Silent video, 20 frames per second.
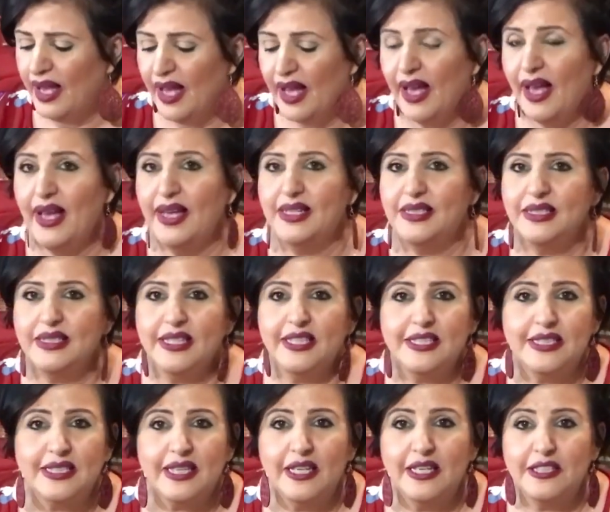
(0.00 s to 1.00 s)
and they
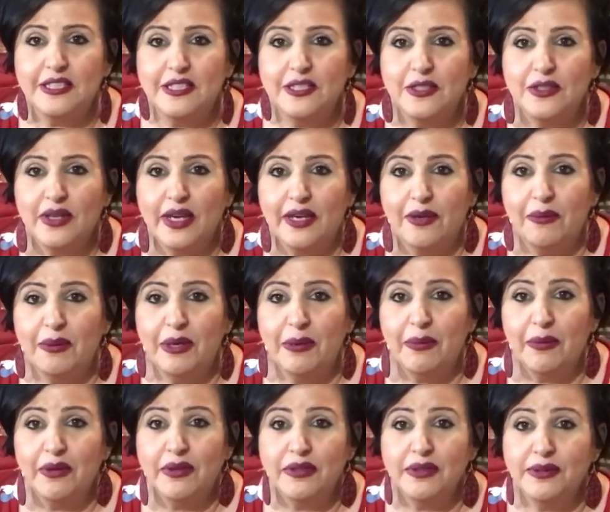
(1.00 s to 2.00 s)
sell it to like
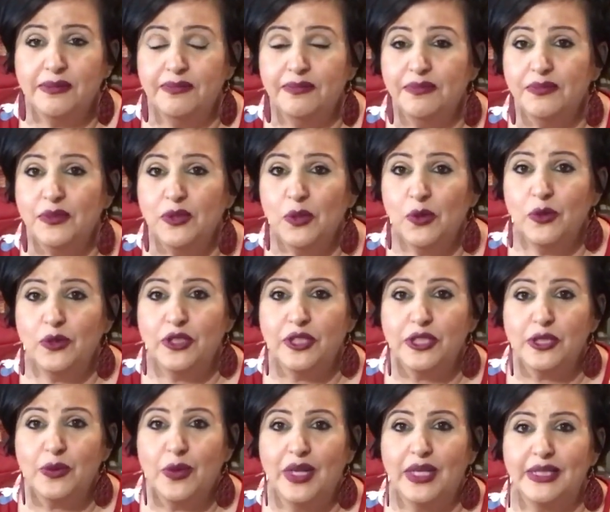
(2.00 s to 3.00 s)
people who
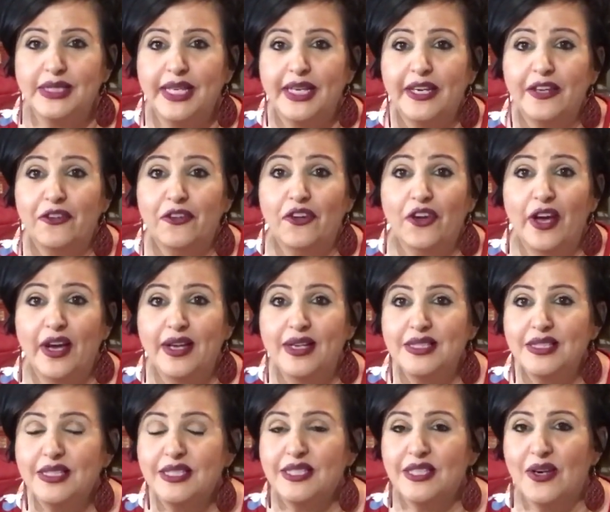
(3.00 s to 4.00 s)
just want to take a
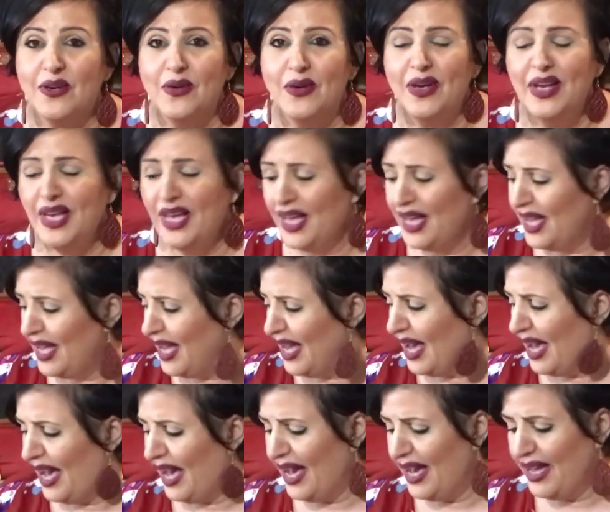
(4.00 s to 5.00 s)
chance. So
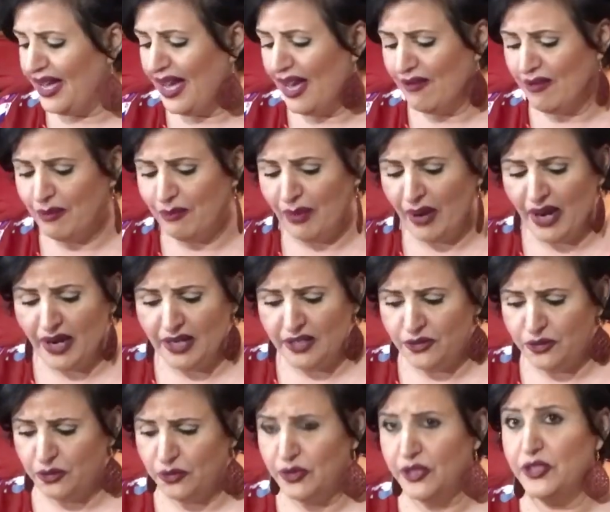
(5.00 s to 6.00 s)
I haven't bought a
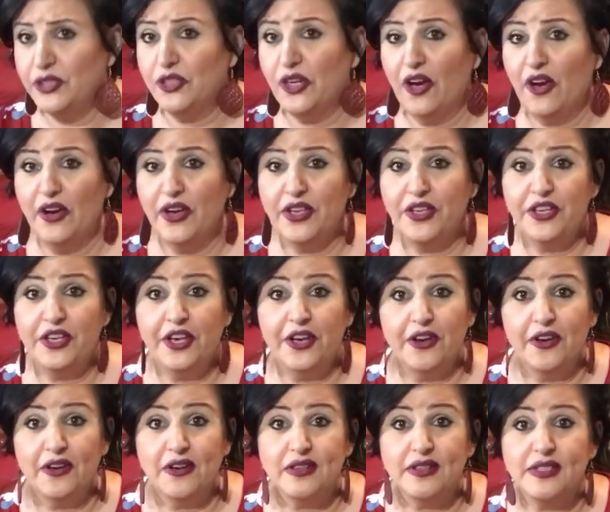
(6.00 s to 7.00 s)
jewelry jar in
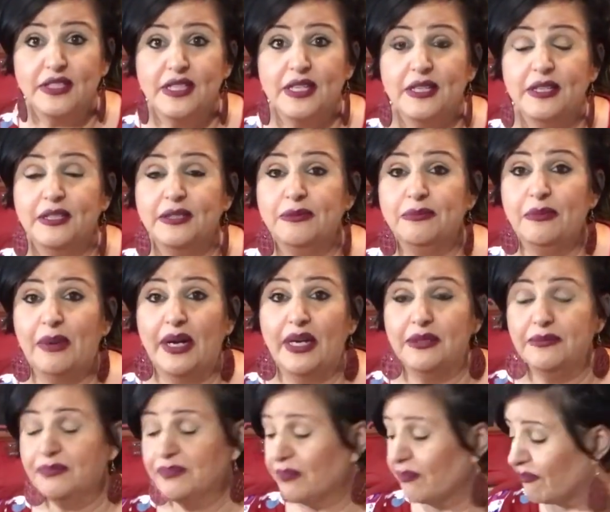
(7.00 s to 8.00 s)
years, but
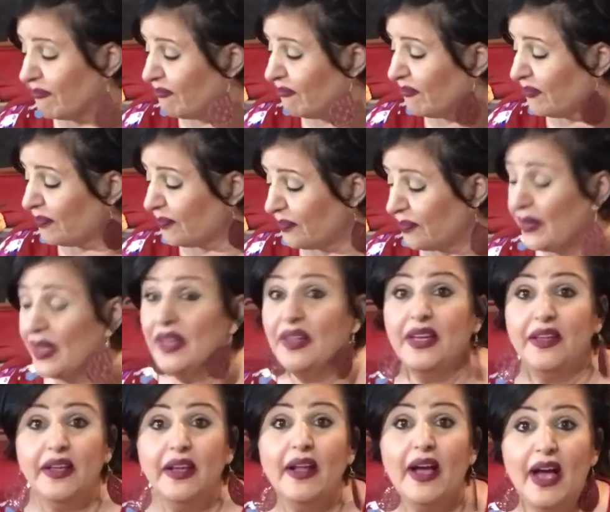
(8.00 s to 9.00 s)
they
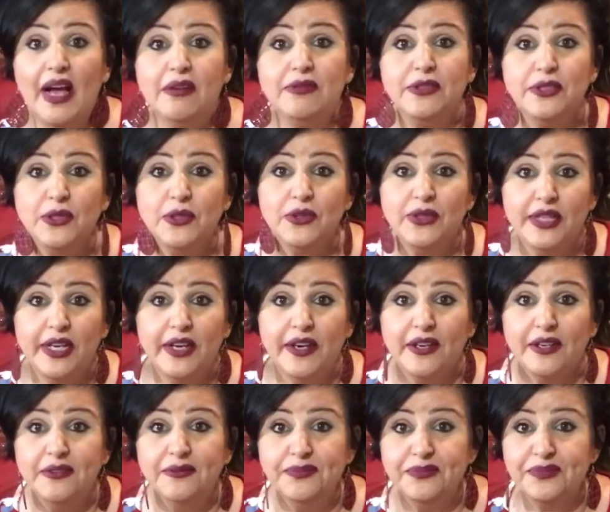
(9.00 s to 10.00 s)
did have two there.
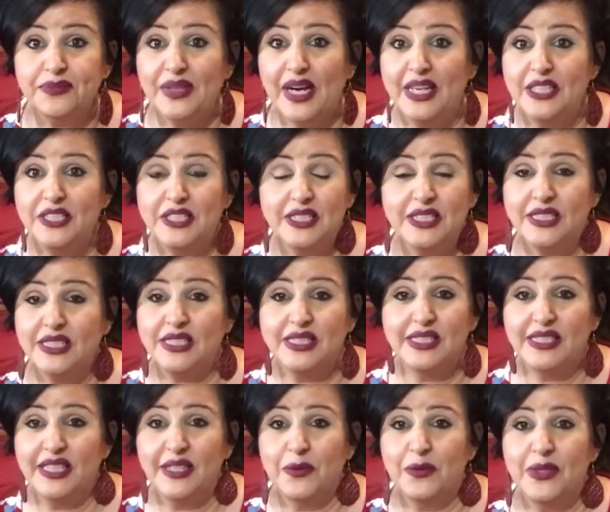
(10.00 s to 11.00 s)
I just
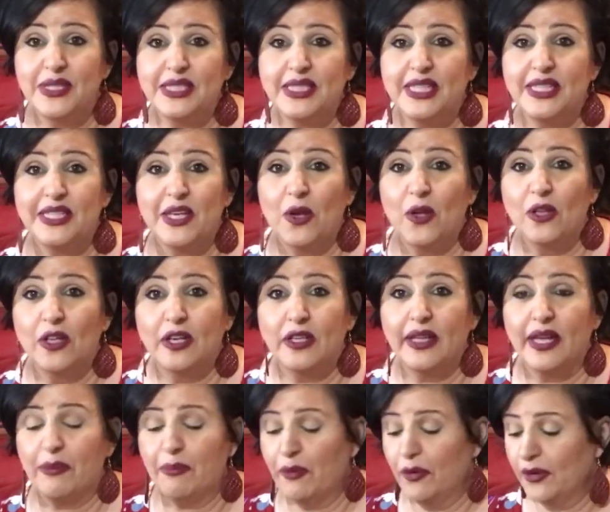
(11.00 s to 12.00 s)
didn't risk it. They all look
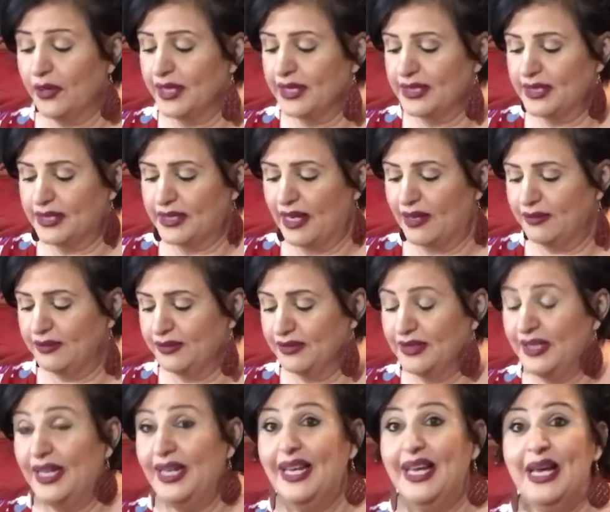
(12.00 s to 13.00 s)
like broken stuff.
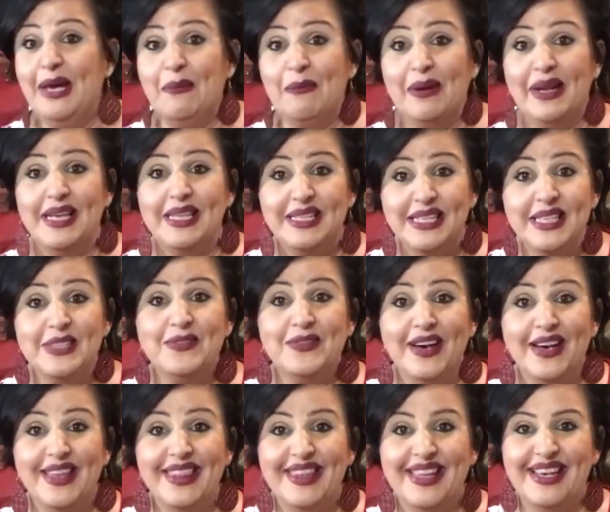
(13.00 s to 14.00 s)
But I did
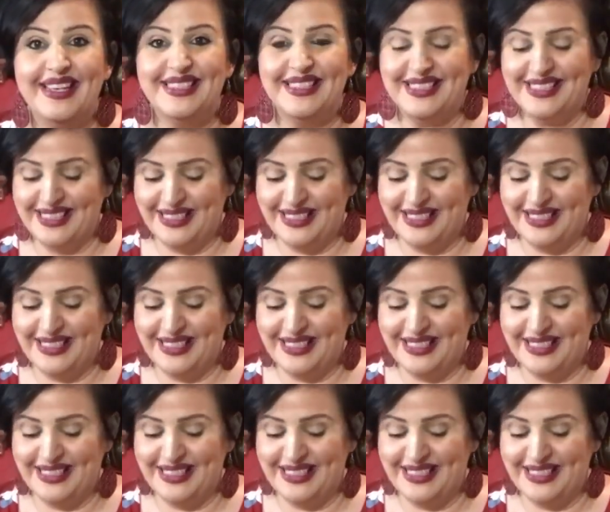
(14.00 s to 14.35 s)
find this.